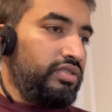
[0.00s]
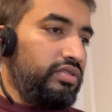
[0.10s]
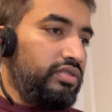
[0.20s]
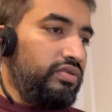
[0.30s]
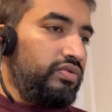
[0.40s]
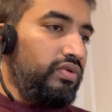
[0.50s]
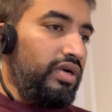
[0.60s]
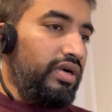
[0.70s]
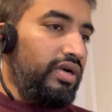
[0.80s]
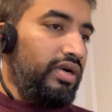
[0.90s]
So
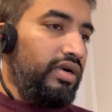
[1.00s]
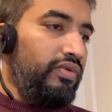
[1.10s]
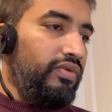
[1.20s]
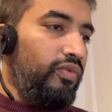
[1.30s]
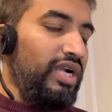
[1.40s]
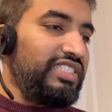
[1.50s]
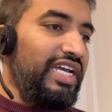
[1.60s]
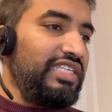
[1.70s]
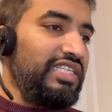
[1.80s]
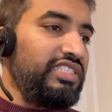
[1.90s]
what
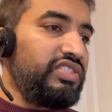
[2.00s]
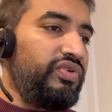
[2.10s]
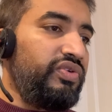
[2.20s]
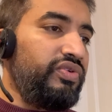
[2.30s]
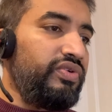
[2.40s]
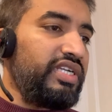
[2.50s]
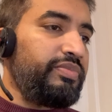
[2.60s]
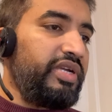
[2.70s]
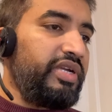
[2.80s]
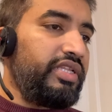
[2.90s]
challenges do you
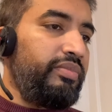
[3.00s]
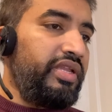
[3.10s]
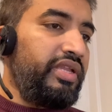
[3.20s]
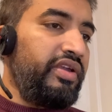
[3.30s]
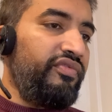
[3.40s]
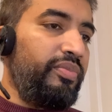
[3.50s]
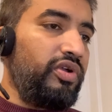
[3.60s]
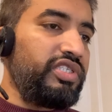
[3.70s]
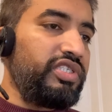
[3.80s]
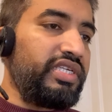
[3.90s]
expect in the beginning of the
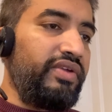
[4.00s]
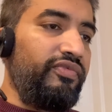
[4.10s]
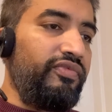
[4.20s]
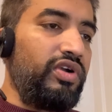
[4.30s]
project, and what